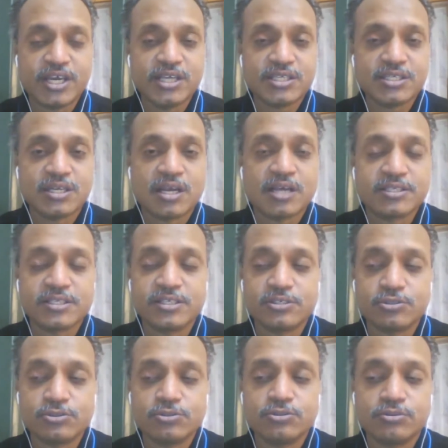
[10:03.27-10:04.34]
say,
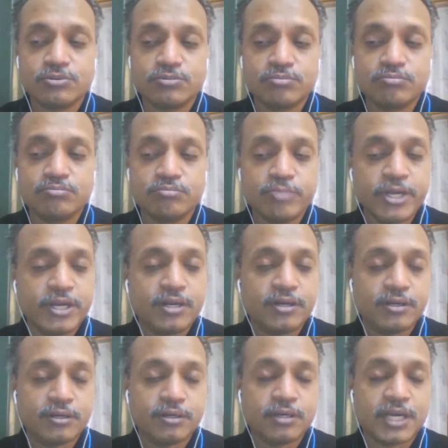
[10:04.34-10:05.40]
chess and ask it to
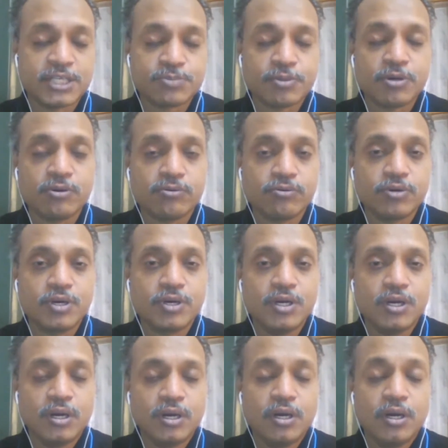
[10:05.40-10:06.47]
beat
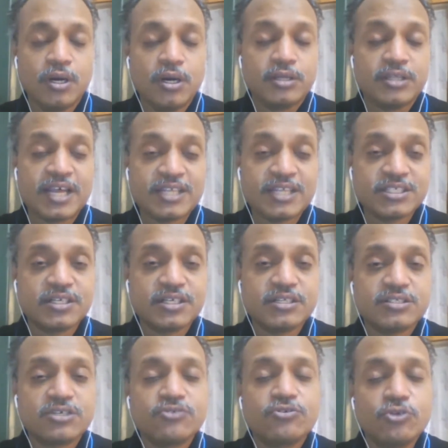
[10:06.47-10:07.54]
Kasparov?
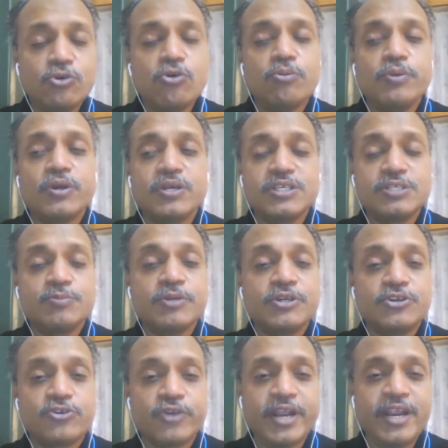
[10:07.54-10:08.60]
The answer turns out no,
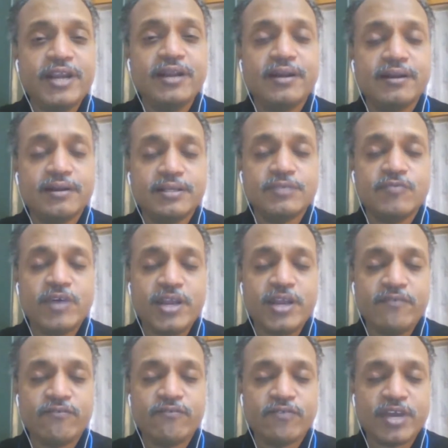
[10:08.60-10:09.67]
because it's been
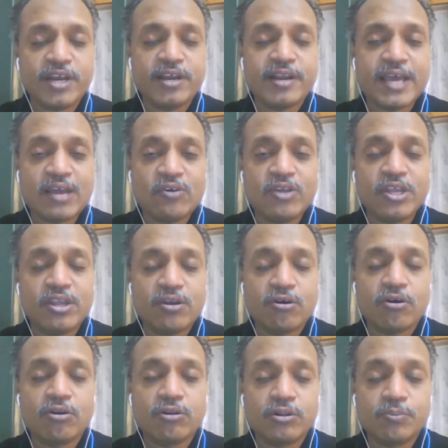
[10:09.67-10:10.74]
trained very, very
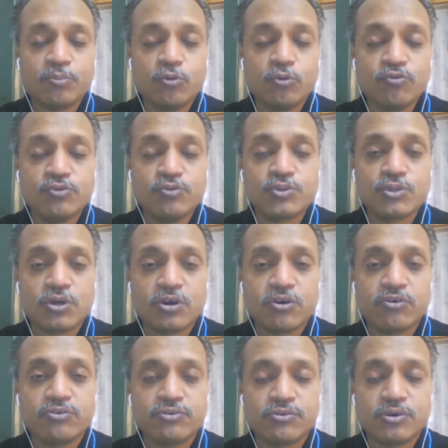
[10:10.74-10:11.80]
narrowly on the
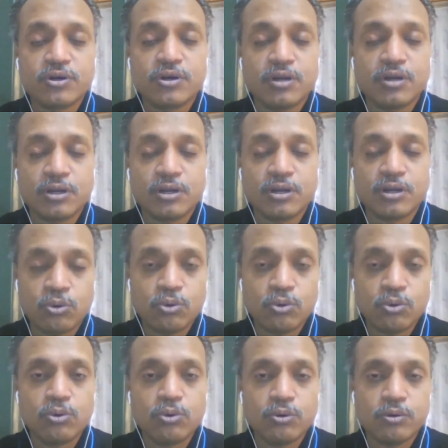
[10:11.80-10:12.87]
moves of
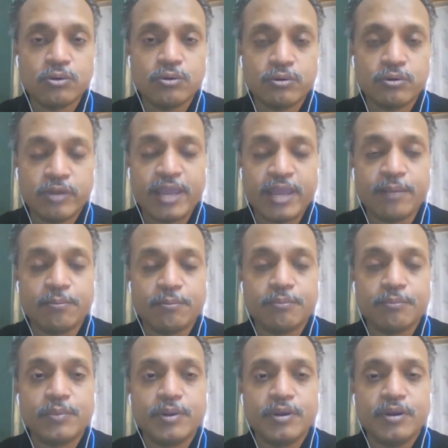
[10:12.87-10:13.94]
Go
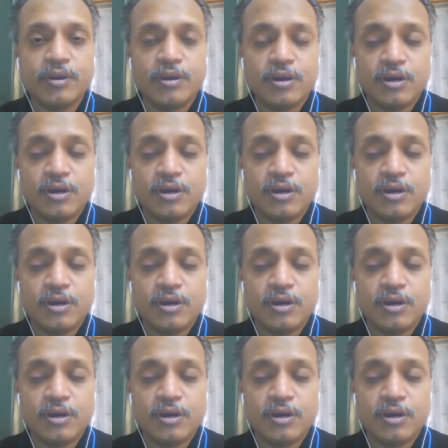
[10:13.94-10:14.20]
game.